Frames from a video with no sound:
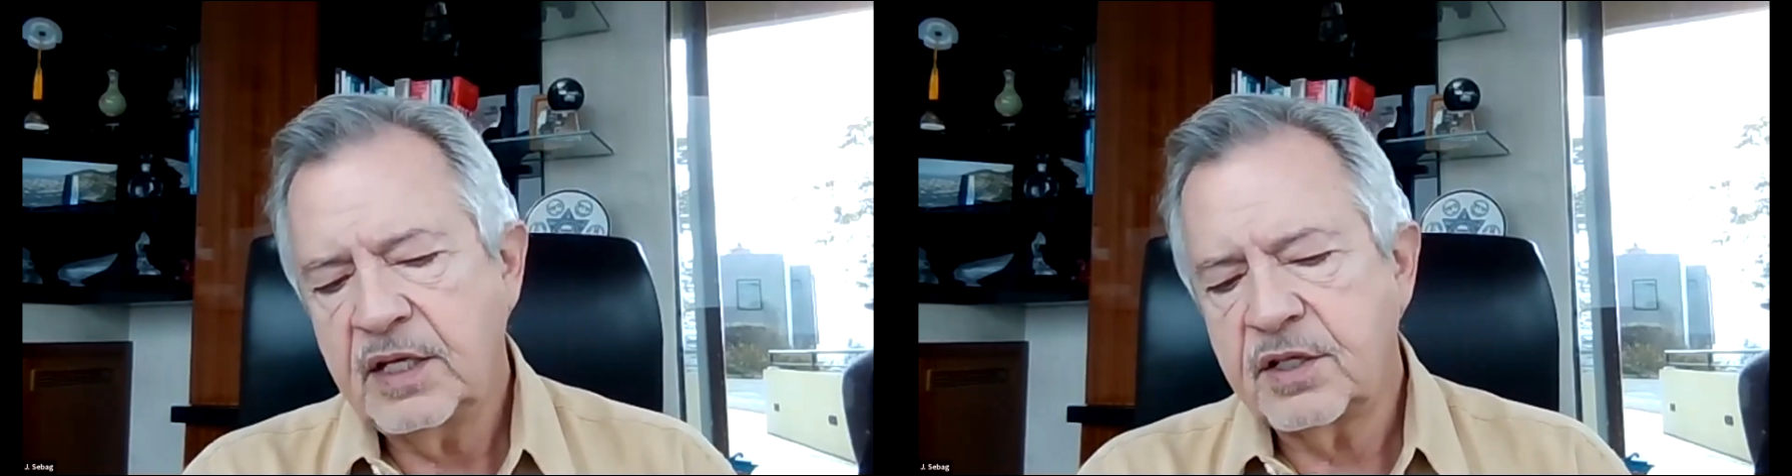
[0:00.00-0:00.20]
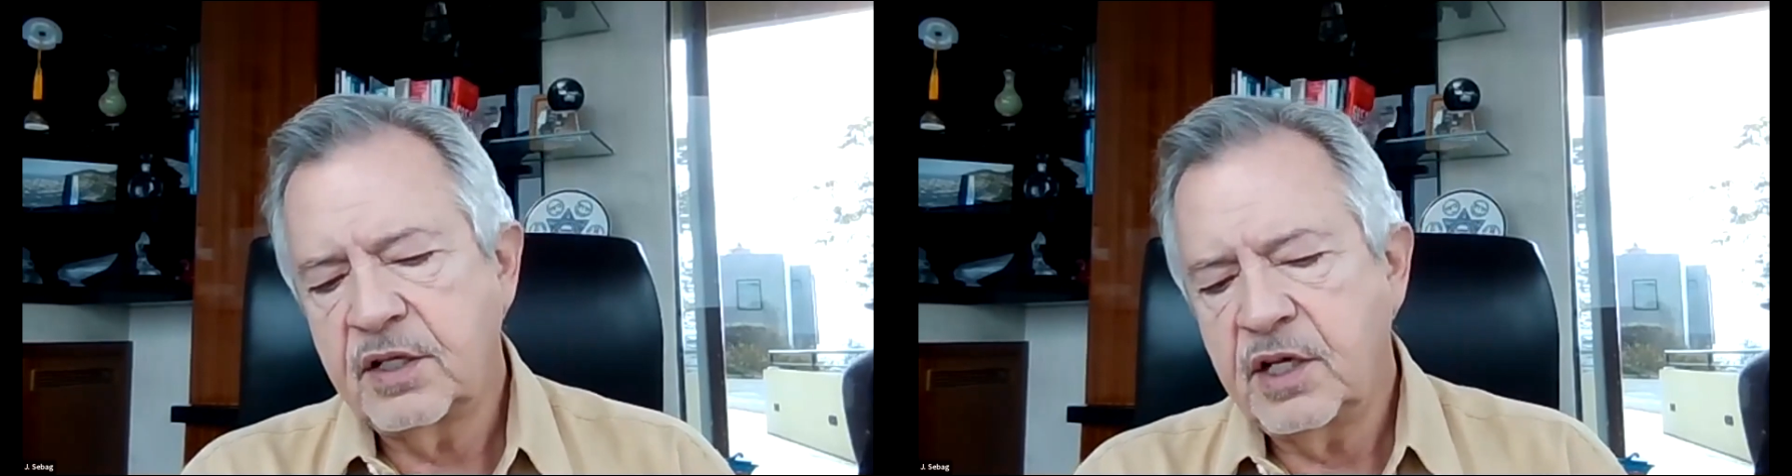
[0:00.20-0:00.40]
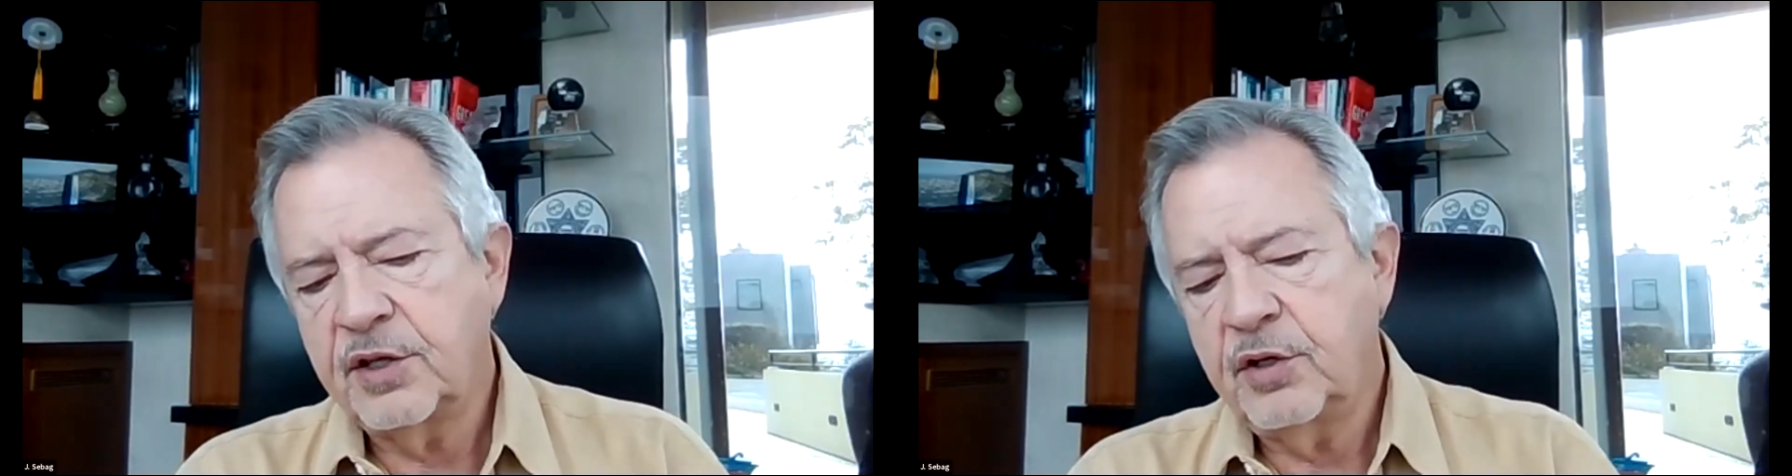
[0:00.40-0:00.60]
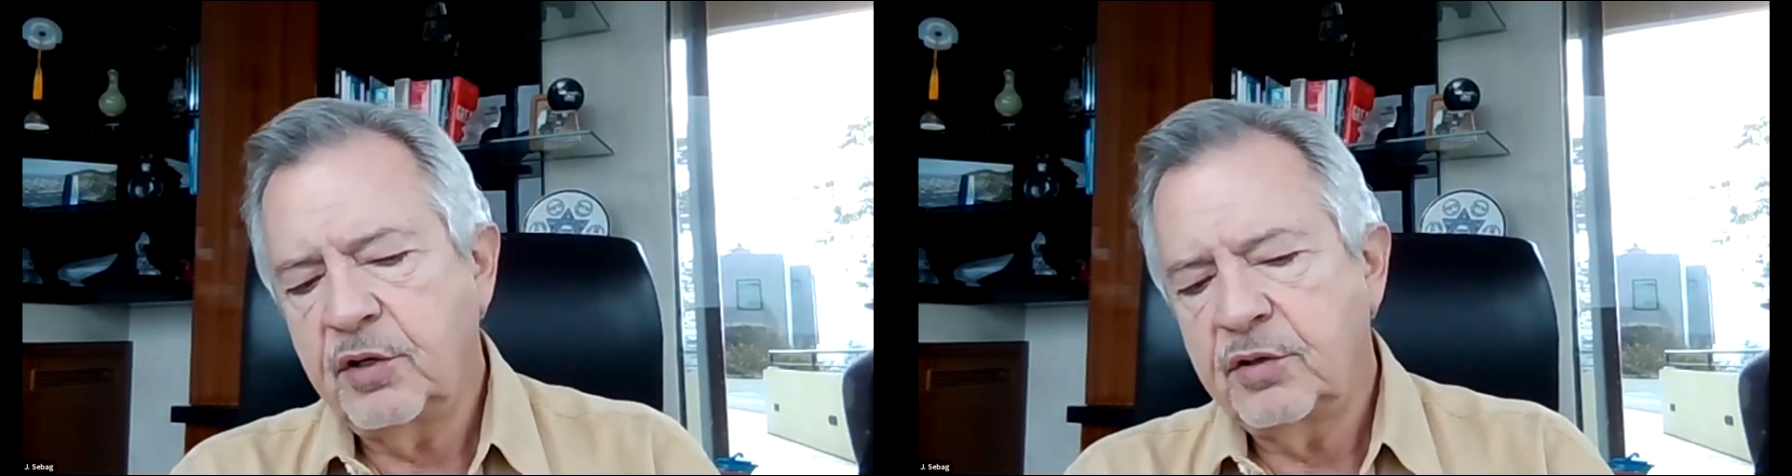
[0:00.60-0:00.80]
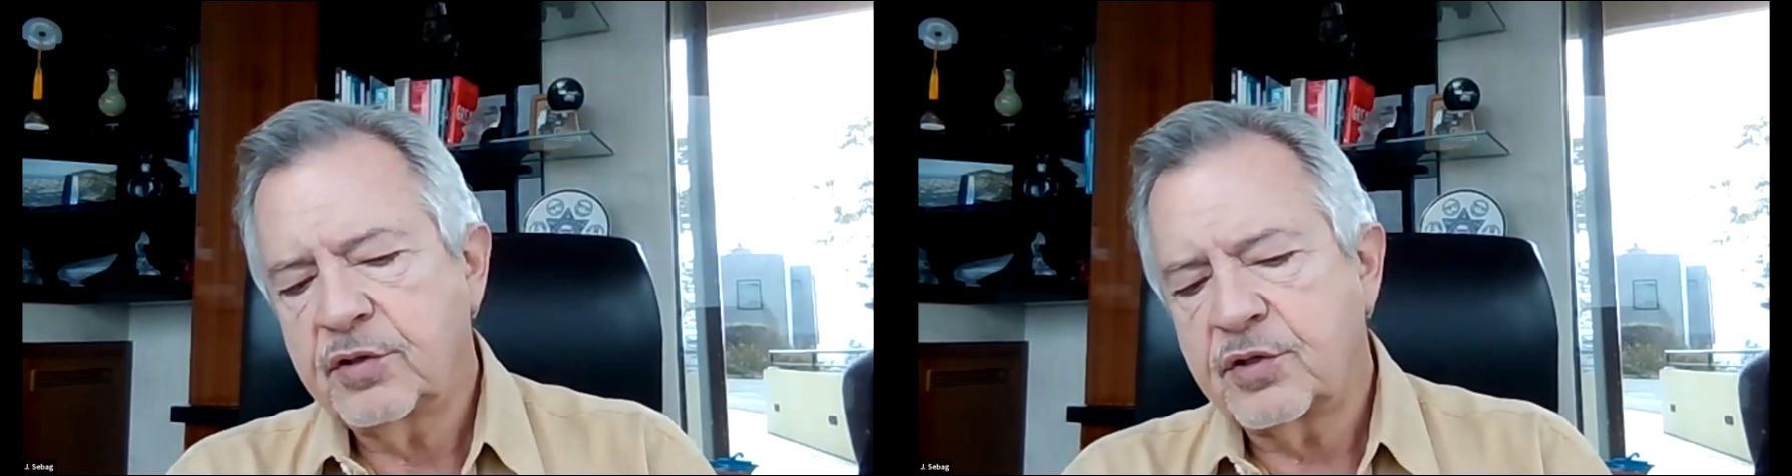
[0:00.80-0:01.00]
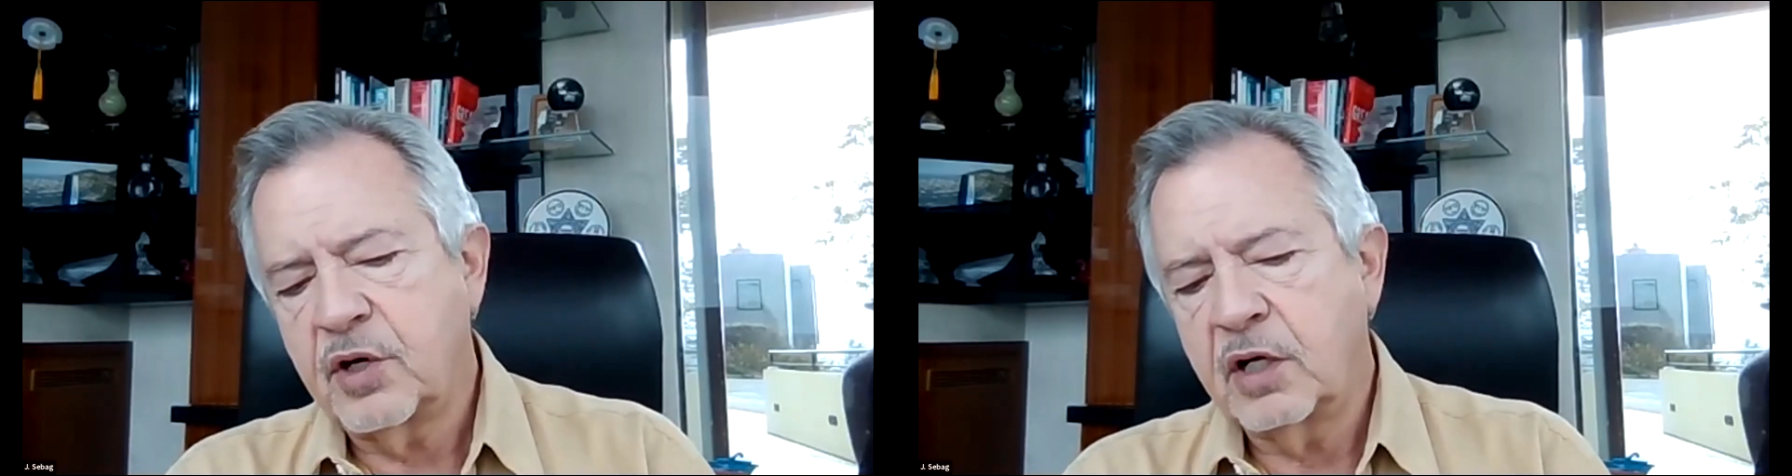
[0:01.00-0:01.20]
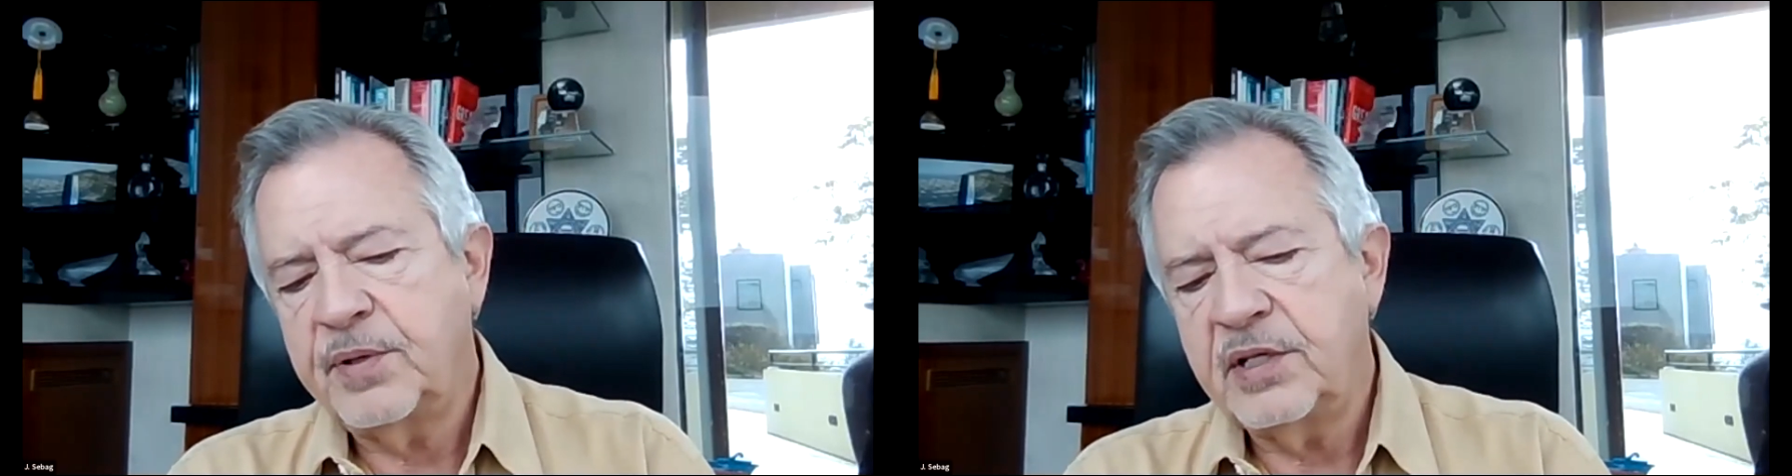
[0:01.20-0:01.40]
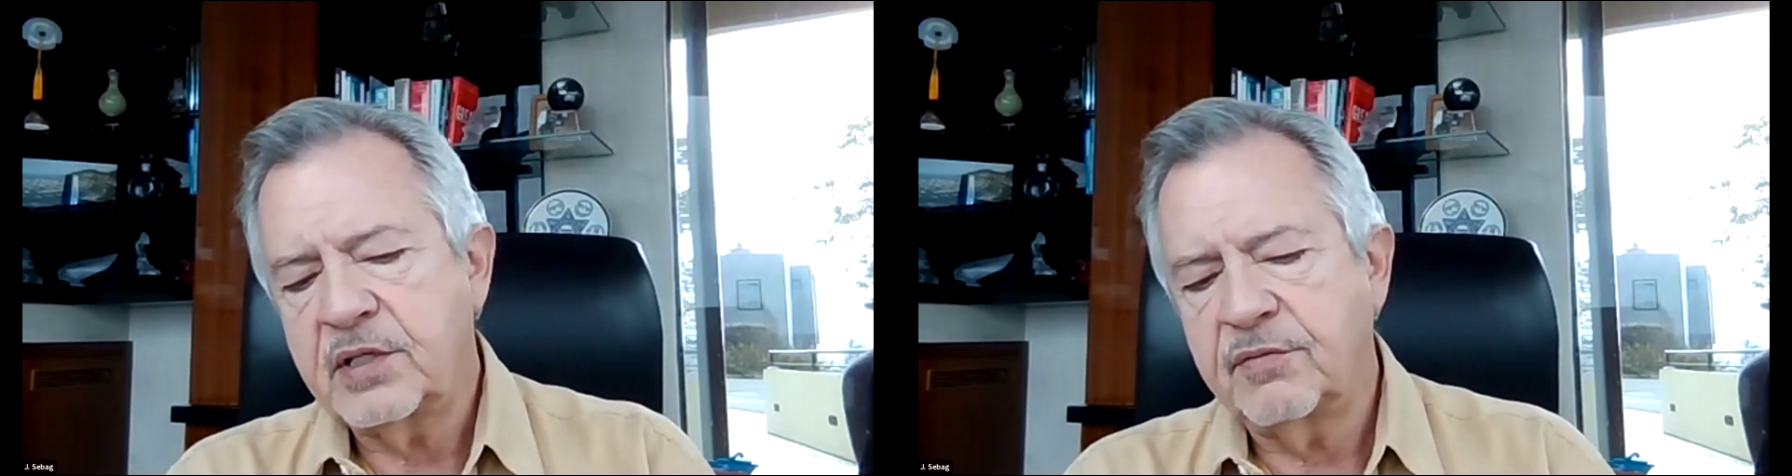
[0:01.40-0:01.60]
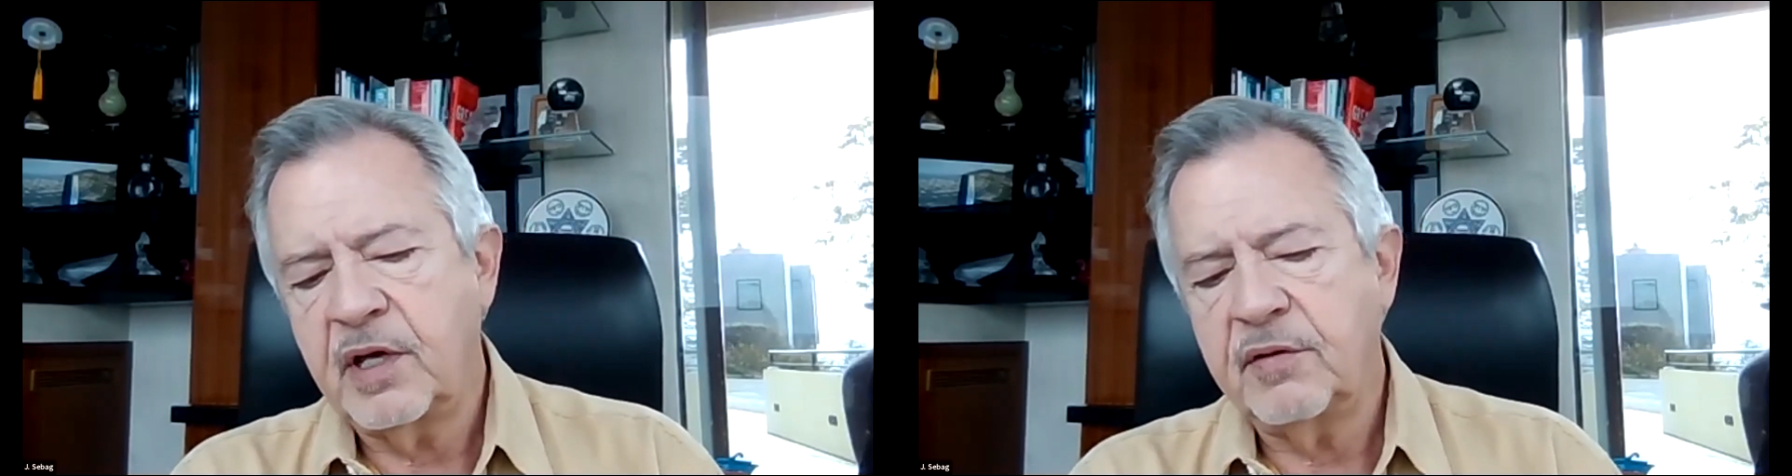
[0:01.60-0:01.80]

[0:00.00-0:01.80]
it's another strong piece of